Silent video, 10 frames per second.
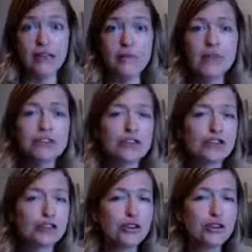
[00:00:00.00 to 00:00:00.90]
Because the
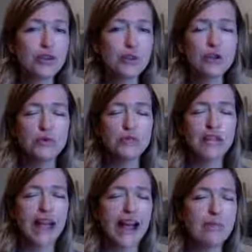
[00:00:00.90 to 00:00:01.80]
truth is, when you
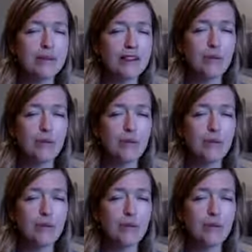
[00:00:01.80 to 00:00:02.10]
tap into the